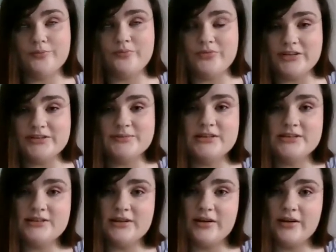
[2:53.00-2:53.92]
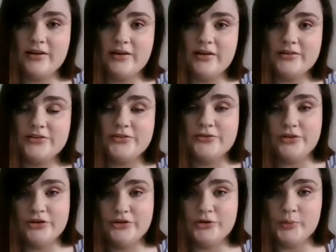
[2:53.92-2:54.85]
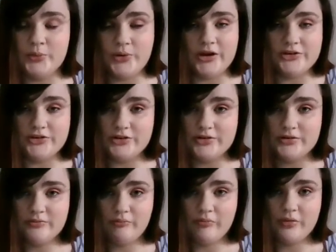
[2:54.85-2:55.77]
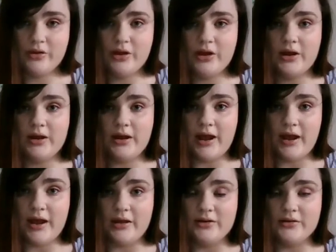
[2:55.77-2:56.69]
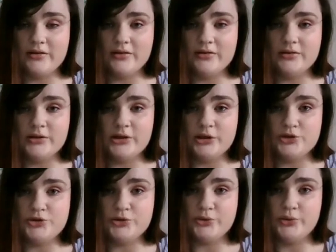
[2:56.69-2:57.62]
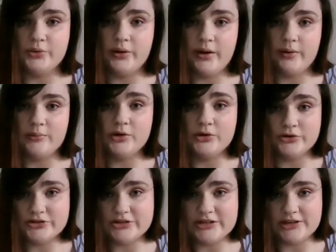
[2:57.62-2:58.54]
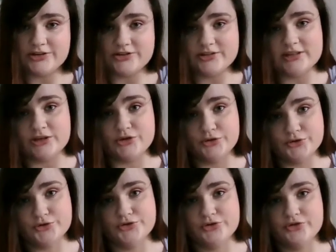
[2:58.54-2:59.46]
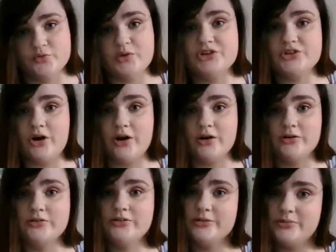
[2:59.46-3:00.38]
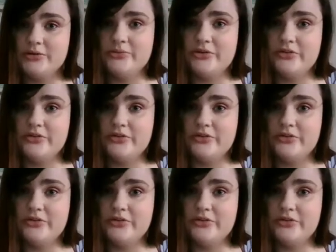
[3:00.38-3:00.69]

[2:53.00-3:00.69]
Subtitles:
This means that severe depression can lead to hallucinations and delusions, which are symptoms of